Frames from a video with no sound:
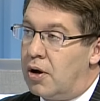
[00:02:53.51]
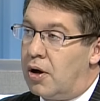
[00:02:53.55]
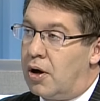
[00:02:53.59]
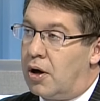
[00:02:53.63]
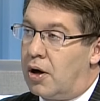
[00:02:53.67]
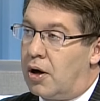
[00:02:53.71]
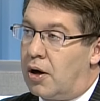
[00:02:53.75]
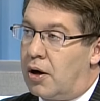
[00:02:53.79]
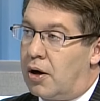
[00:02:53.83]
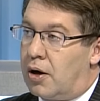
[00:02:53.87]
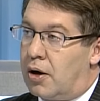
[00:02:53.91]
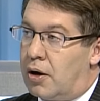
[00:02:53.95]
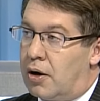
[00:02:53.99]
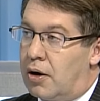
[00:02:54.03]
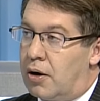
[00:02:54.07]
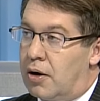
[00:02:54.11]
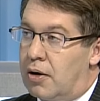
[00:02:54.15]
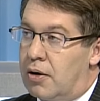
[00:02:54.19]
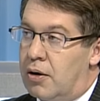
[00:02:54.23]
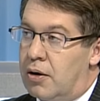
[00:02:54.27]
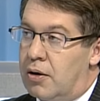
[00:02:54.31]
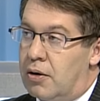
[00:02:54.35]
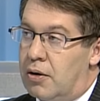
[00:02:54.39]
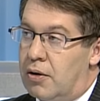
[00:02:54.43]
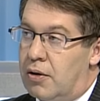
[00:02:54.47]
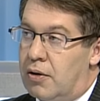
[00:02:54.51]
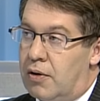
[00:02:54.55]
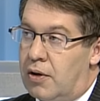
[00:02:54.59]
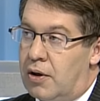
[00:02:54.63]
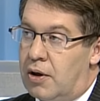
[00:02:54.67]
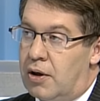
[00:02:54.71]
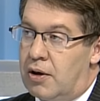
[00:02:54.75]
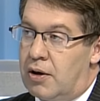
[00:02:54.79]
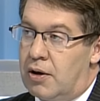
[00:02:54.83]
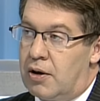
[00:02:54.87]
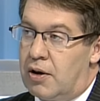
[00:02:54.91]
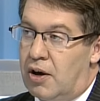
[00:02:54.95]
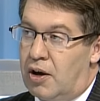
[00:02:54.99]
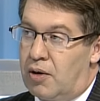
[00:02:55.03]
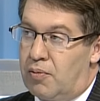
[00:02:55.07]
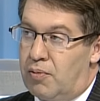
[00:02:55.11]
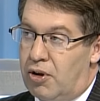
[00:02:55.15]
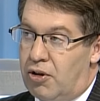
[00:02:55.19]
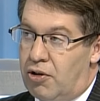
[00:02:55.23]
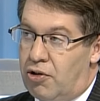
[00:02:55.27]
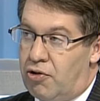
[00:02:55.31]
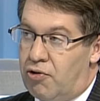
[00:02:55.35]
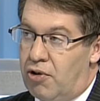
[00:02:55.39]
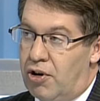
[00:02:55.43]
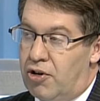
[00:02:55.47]
The
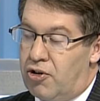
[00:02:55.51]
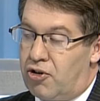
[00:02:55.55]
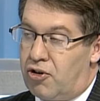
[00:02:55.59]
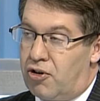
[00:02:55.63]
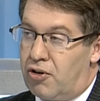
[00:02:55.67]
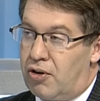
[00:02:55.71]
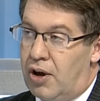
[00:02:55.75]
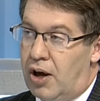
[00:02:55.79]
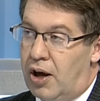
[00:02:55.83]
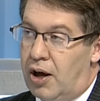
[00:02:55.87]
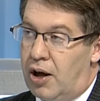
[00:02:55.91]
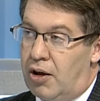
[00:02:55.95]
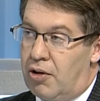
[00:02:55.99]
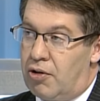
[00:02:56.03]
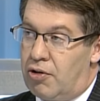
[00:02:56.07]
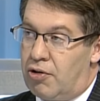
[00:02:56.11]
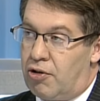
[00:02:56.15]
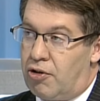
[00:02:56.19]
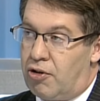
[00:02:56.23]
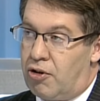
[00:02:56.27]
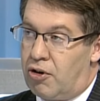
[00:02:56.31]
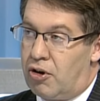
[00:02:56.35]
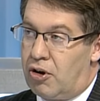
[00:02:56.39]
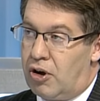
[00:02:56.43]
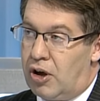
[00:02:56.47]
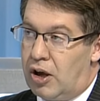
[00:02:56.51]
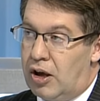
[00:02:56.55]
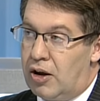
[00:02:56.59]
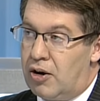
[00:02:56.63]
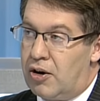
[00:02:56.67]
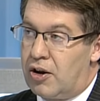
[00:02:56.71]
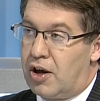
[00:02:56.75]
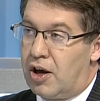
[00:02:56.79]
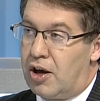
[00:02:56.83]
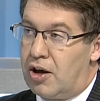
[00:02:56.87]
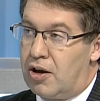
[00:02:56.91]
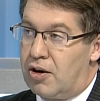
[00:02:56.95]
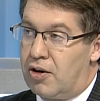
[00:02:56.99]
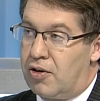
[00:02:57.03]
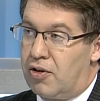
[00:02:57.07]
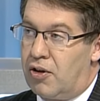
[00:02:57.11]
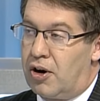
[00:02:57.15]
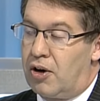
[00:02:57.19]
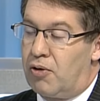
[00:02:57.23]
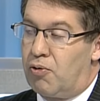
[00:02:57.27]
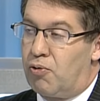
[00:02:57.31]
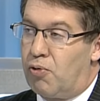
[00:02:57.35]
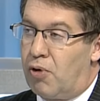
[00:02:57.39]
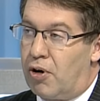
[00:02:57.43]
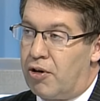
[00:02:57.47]
administration has indicated
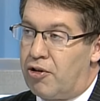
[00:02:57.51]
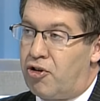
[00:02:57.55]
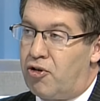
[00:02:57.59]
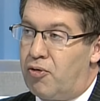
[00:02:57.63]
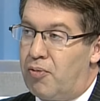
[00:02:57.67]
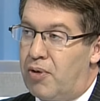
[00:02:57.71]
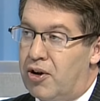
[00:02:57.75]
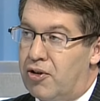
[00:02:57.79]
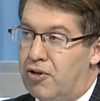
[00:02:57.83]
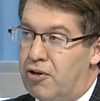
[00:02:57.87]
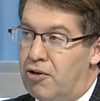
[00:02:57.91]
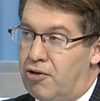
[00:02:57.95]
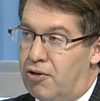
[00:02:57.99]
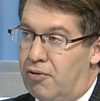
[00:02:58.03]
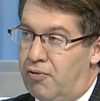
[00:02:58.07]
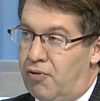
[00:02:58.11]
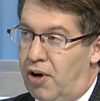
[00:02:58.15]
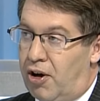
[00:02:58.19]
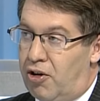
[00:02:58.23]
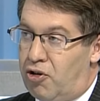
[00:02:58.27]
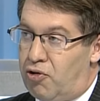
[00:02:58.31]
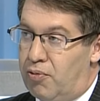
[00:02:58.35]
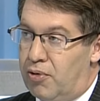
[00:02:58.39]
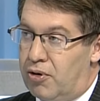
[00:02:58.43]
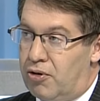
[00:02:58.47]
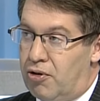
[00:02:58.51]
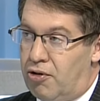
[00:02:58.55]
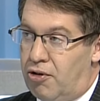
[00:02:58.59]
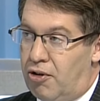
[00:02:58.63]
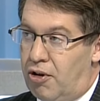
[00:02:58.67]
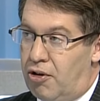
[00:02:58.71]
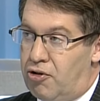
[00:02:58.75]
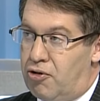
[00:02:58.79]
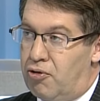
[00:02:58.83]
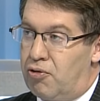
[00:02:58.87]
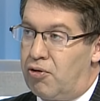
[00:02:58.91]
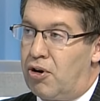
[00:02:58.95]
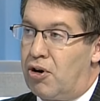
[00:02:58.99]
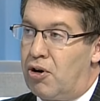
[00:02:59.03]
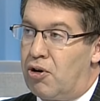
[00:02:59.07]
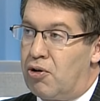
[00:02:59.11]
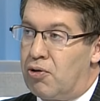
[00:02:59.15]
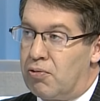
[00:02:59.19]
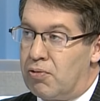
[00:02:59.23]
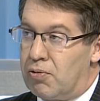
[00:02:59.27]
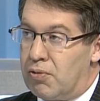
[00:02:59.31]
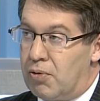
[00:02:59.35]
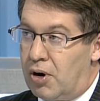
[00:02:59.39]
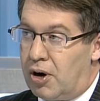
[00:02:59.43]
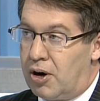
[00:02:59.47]
that it wants to make these investments. As you
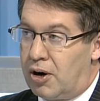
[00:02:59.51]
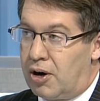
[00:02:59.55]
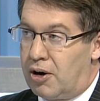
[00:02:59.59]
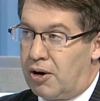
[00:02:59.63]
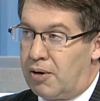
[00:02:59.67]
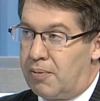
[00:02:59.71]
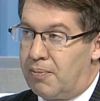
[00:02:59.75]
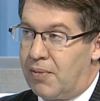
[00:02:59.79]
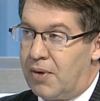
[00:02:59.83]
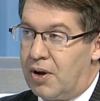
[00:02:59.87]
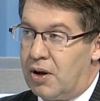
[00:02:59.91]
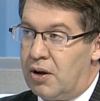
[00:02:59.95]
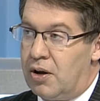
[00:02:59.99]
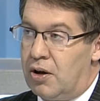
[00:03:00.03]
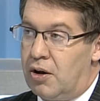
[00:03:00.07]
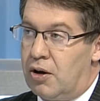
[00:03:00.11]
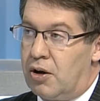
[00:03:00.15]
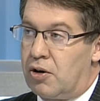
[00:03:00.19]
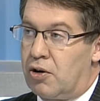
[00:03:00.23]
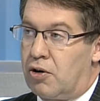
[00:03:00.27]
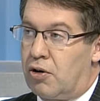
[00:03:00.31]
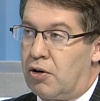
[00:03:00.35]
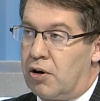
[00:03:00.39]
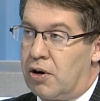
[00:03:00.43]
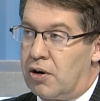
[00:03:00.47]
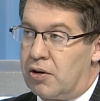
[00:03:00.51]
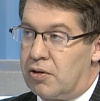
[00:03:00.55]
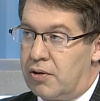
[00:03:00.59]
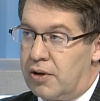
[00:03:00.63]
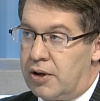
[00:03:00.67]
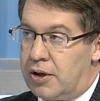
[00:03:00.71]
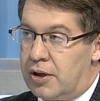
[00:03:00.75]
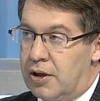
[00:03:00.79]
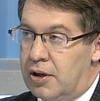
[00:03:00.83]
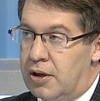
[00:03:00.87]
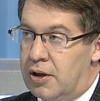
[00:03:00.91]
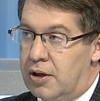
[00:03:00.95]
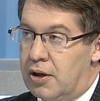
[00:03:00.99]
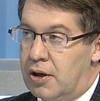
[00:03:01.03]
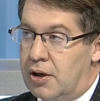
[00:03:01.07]
know, currently